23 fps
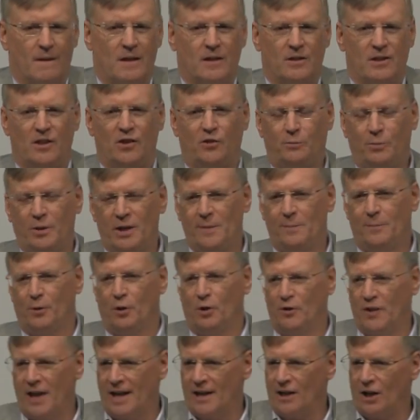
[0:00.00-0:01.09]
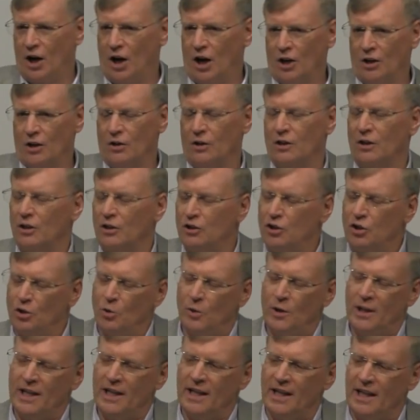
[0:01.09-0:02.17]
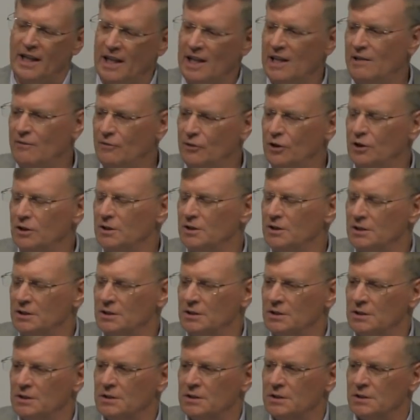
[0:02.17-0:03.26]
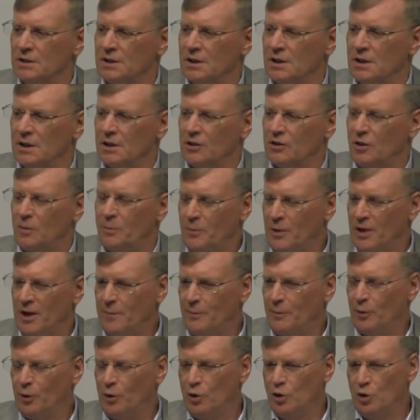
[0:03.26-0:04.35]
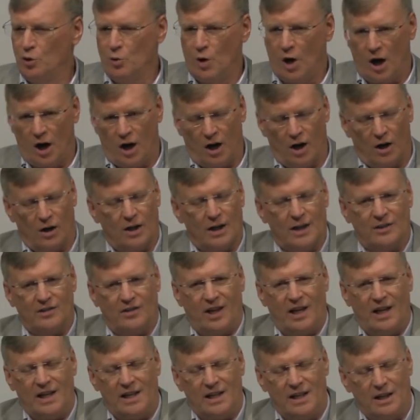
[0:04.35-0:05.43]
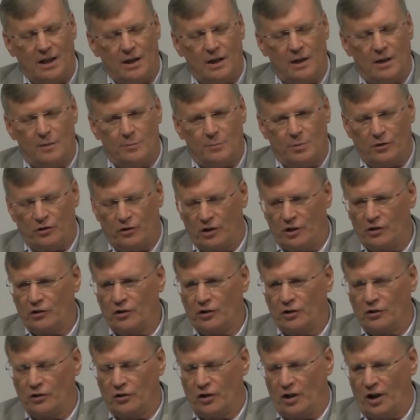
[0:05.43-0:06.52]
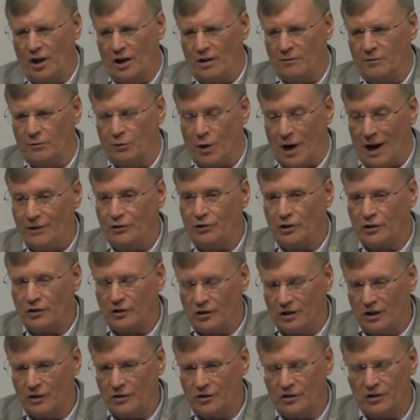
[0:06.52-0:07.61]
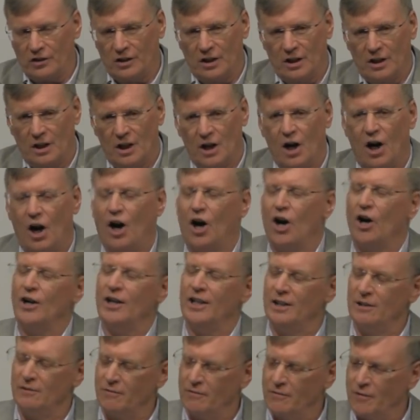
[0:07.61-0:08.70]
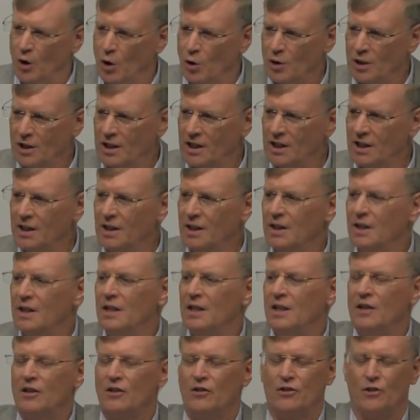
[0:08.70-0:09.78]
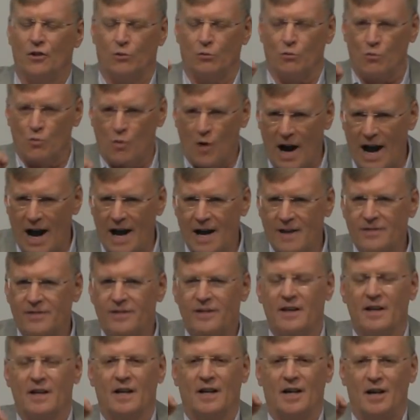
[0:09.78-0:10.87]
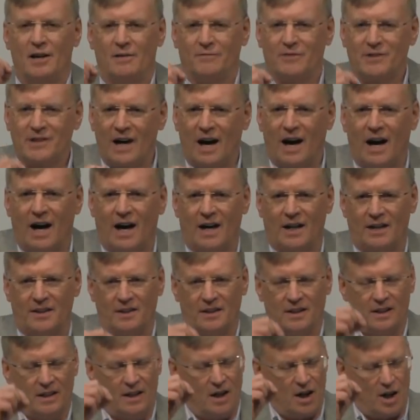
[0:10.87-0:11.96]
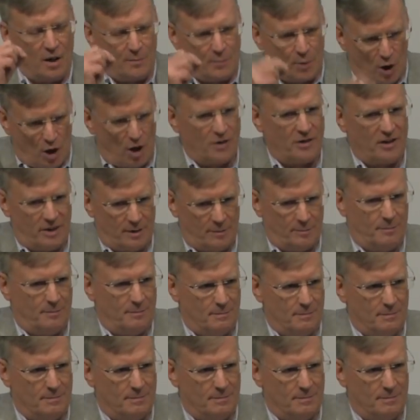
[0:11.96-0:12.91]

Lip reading: These people that are doing evil to people who are taking positions of righteousness are invoking the wrath of God upon them.